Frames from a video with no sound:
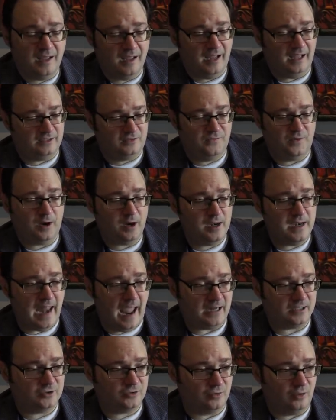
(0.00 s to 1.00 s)
It's very
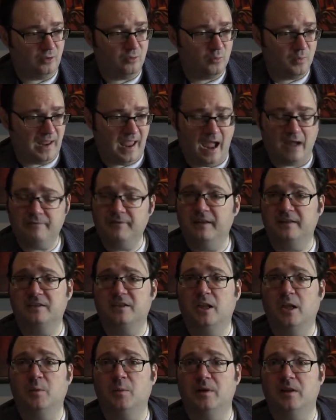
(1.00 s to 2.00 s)
natural. We have this
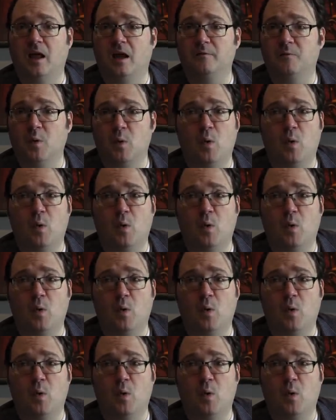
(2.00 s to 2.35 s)
thing we love,